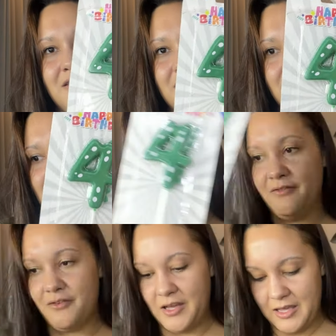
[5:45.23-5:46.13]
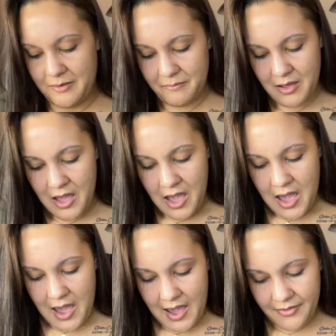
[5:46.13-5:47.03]
to sing for him
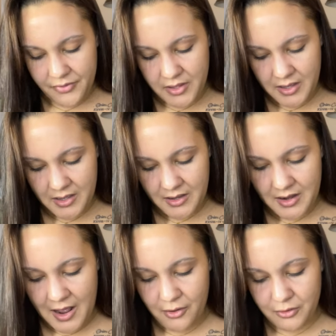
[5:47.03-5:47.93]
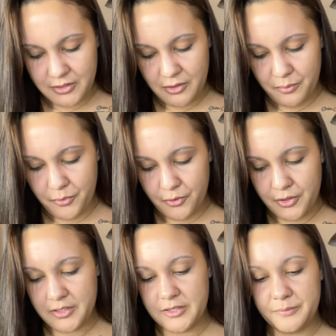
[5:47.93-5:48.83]
and then I also
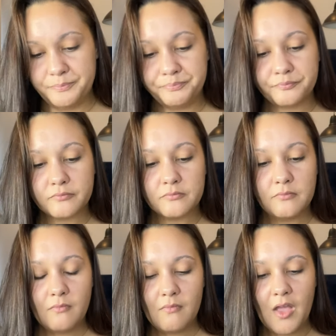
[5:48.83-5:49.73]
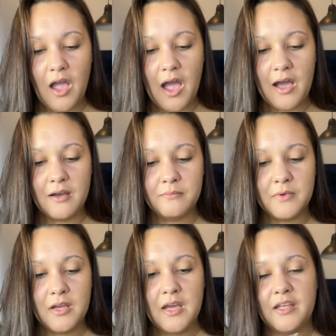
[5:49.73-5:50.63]
bought um,
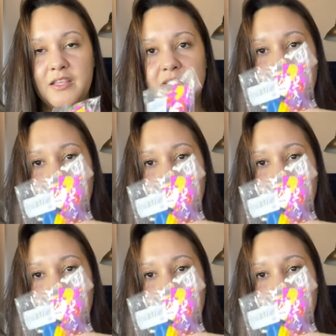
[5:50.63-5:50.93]
these